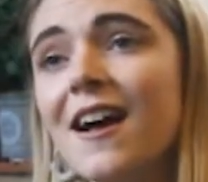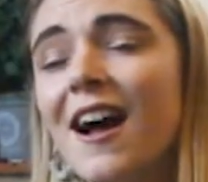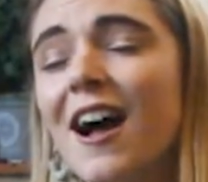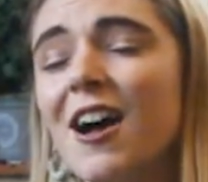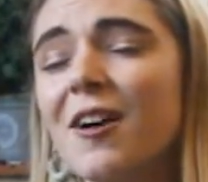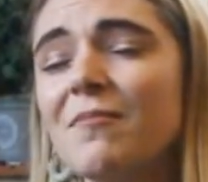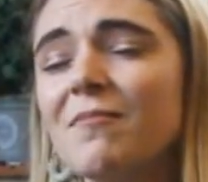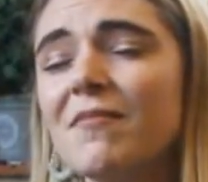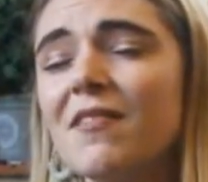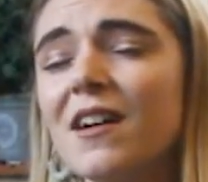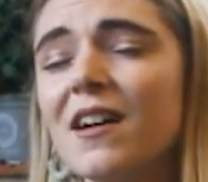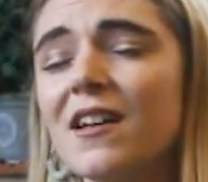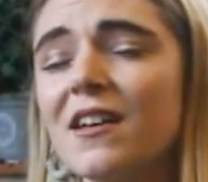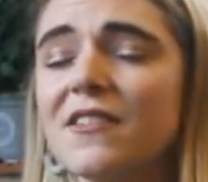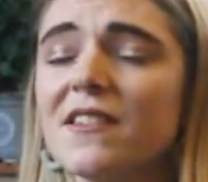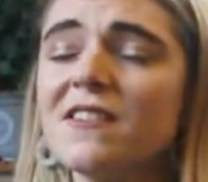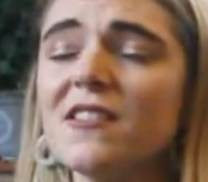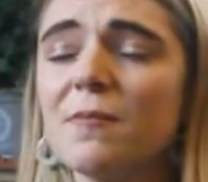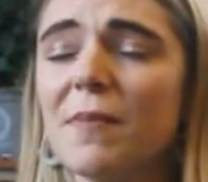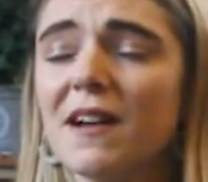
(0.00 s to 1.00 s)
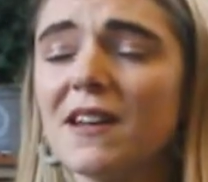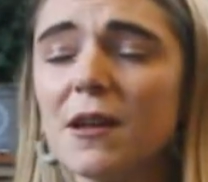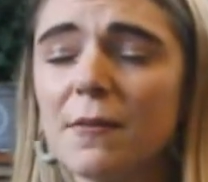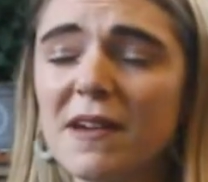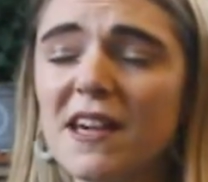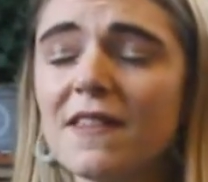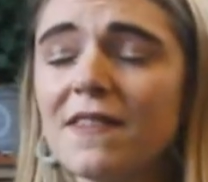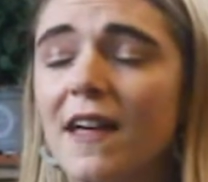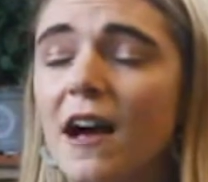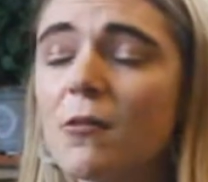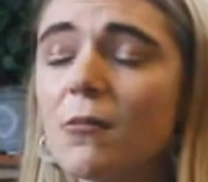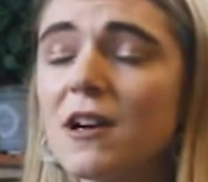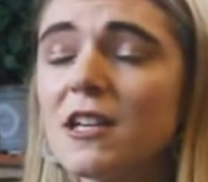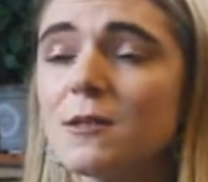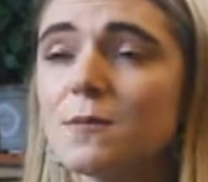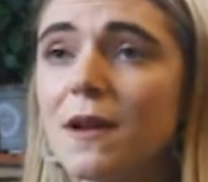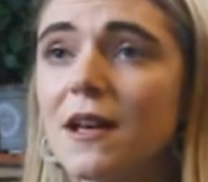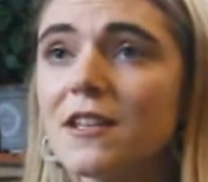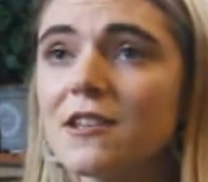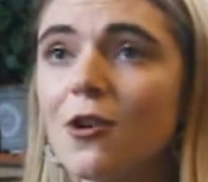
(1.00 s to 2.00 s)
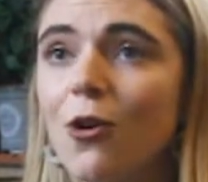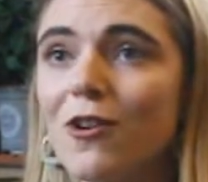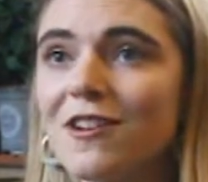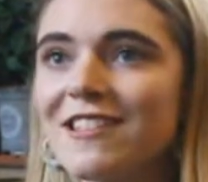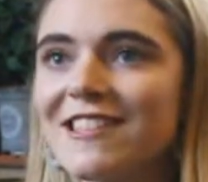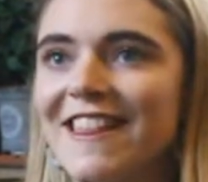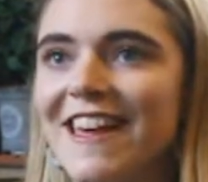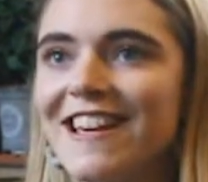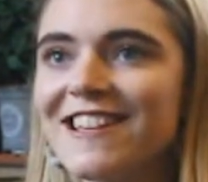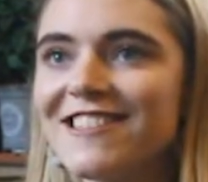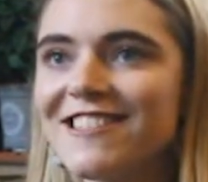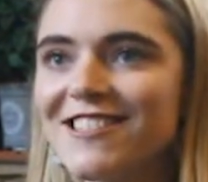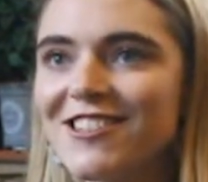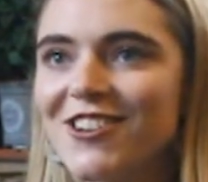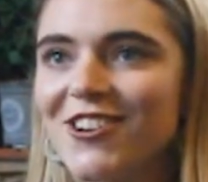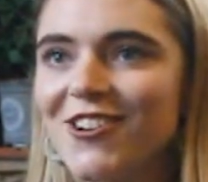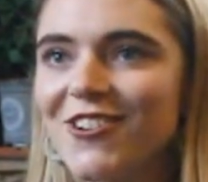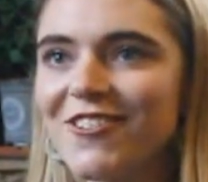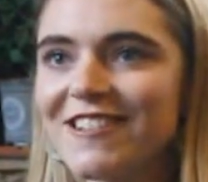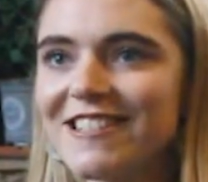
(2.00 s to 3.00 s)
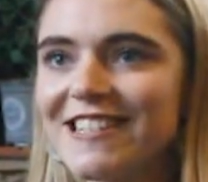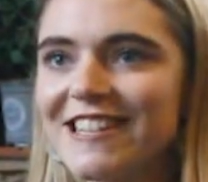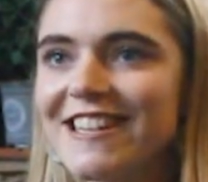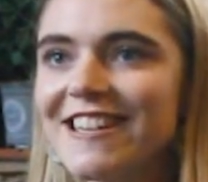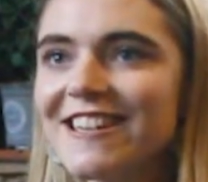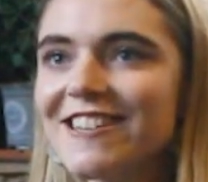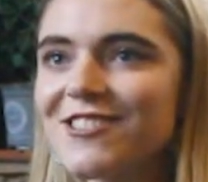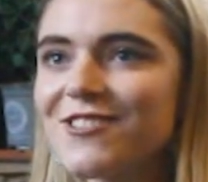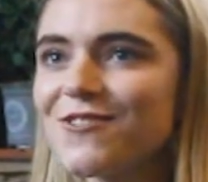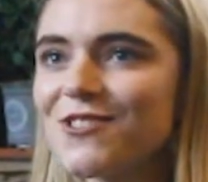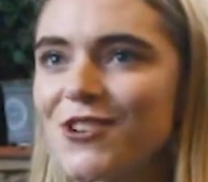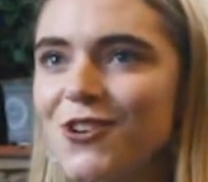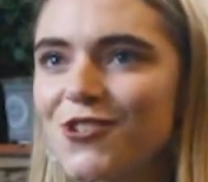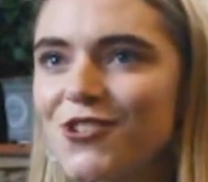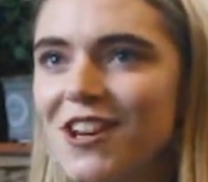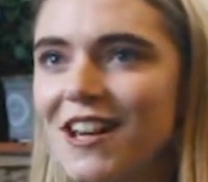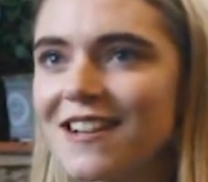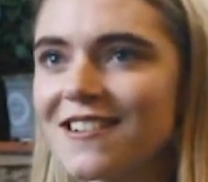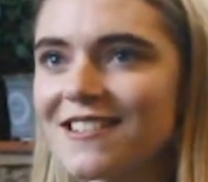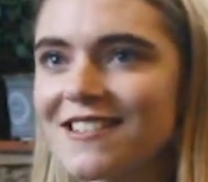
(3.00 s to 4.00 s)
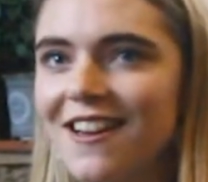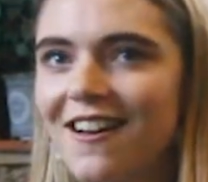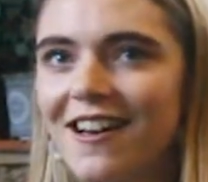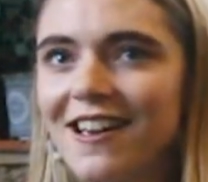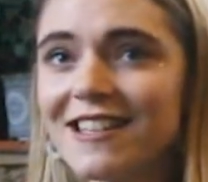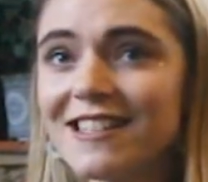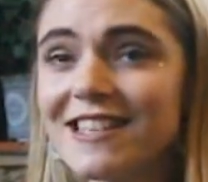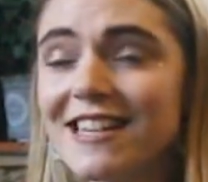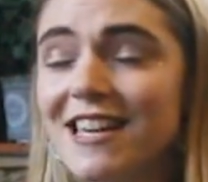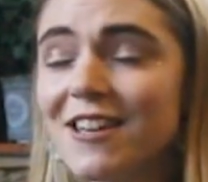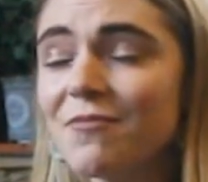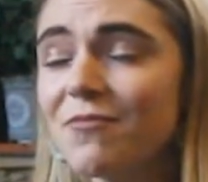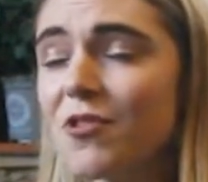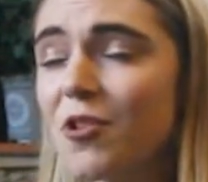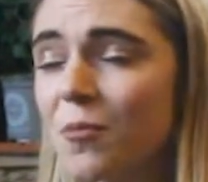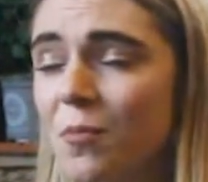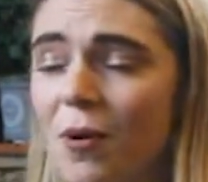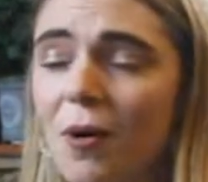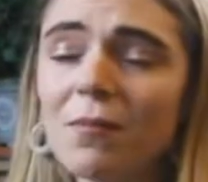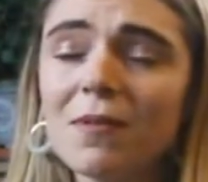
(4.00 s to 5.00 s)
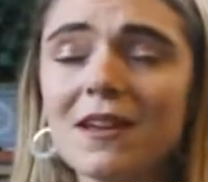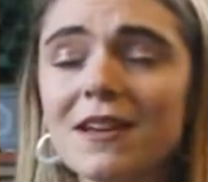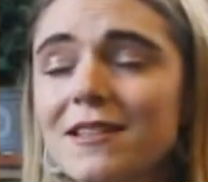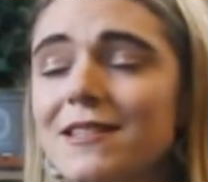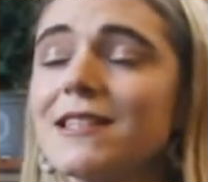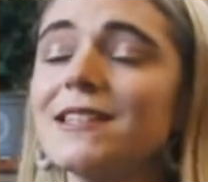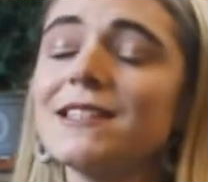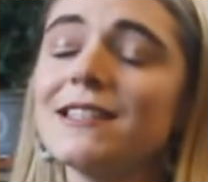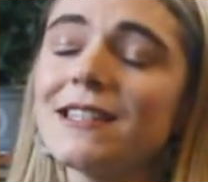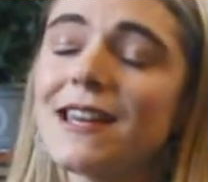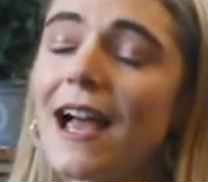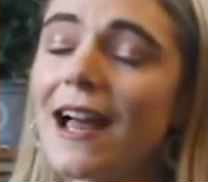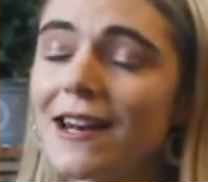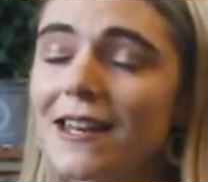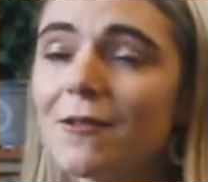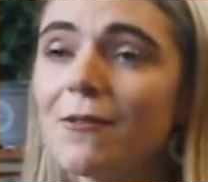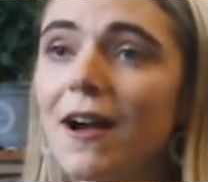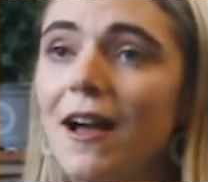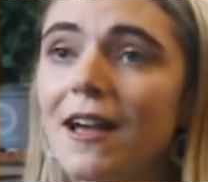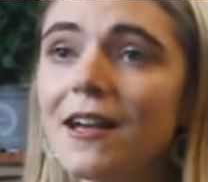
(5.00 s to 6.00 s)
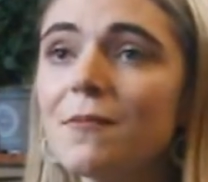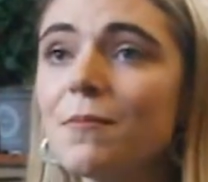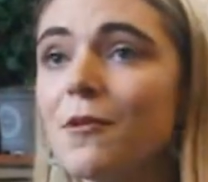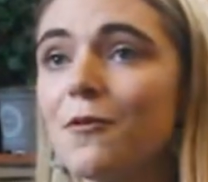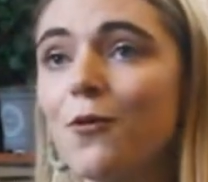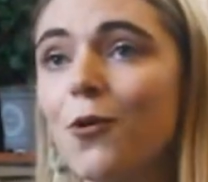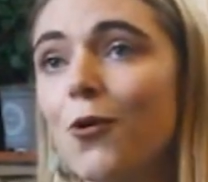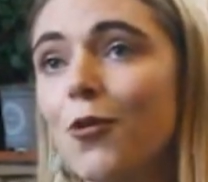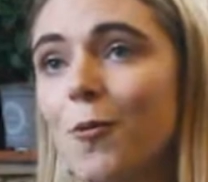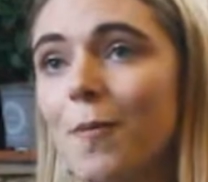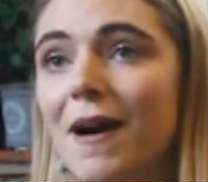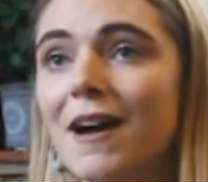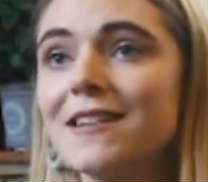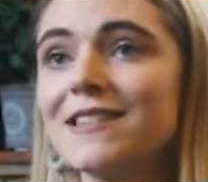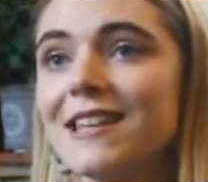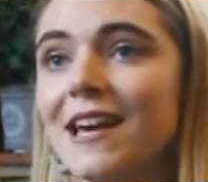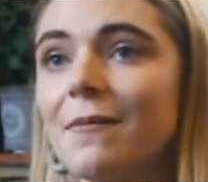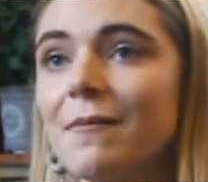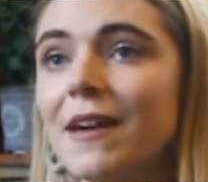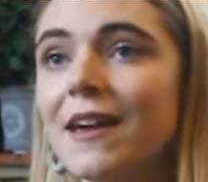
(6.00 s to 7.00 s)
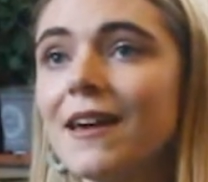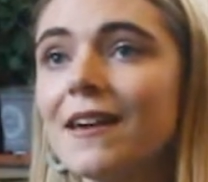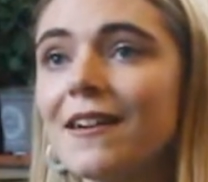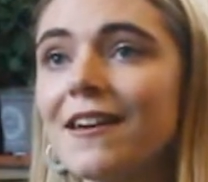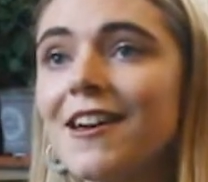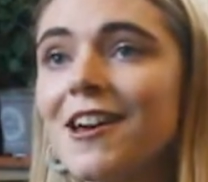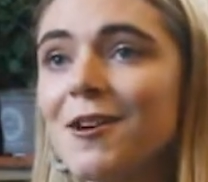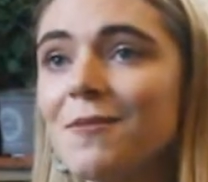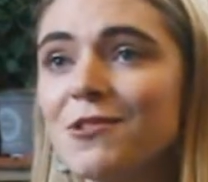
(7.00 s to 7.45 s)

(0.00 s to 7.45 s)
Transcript: And I think the pandemic in that way has played a lot into their insecurities of social anxiety that probably existed anyway before the pandemic,